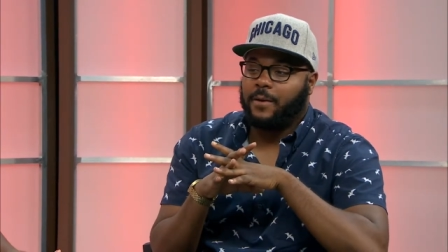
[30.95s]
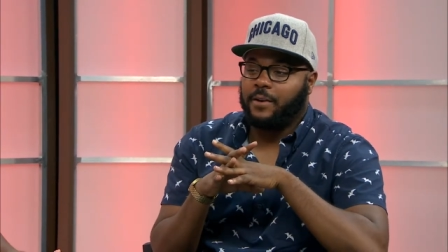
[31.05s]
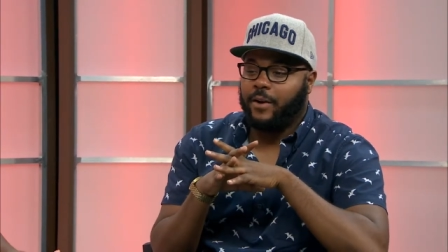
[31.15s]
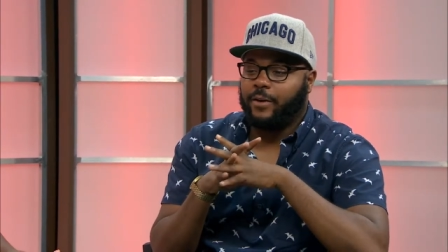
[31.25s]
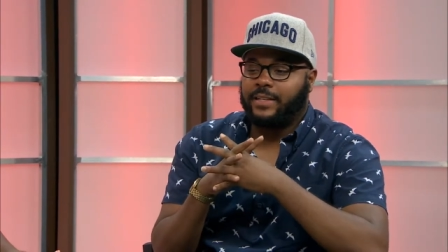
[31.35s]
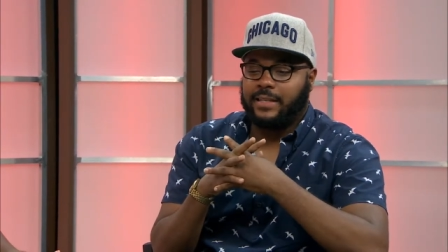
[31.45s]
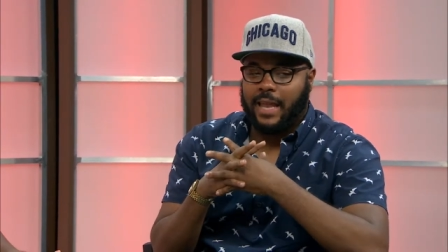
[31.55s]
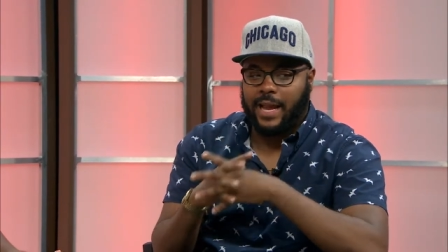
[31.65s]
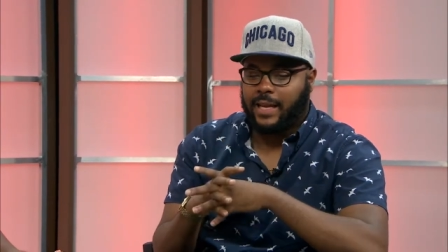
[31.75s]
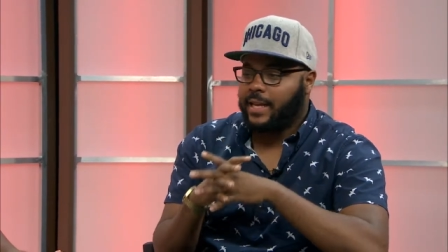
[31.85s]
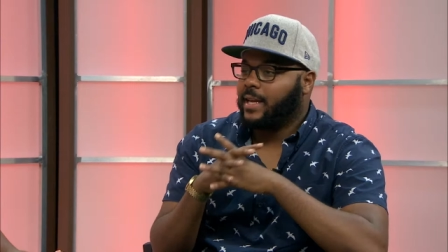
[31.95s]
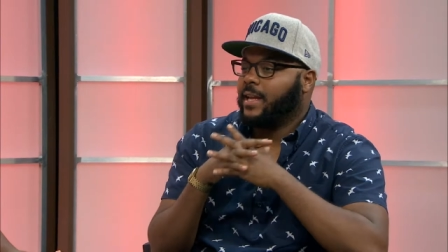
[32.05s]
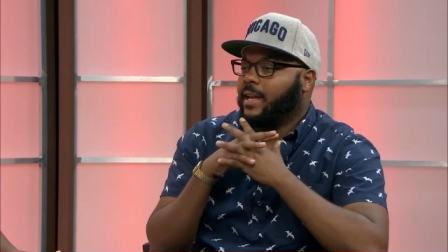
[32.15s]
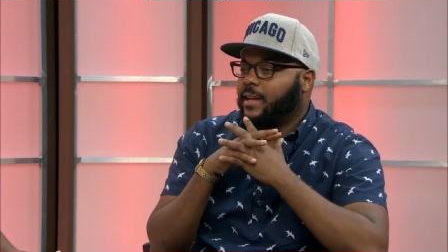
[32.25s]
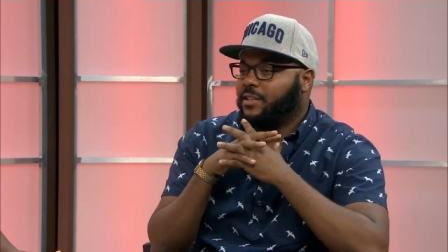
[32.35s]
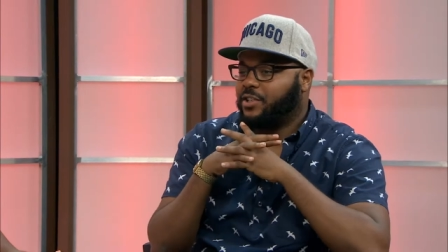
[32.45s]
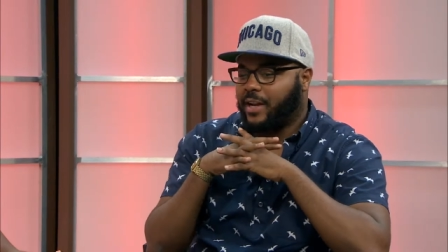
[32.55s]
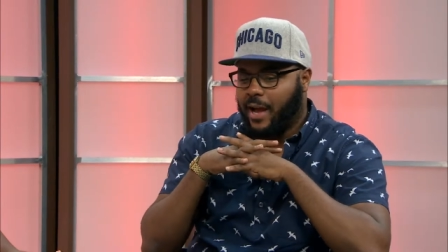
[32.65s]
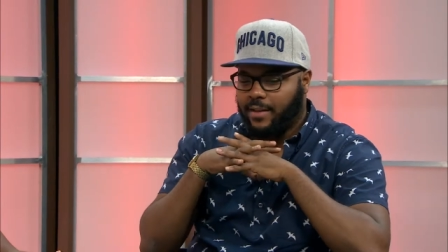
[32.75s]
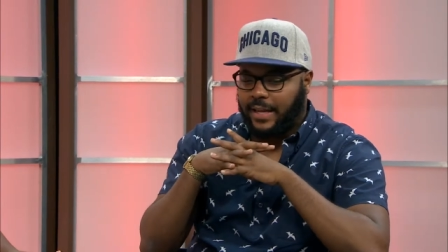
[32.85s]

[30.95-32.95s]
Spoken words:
You know, it's like Chicago,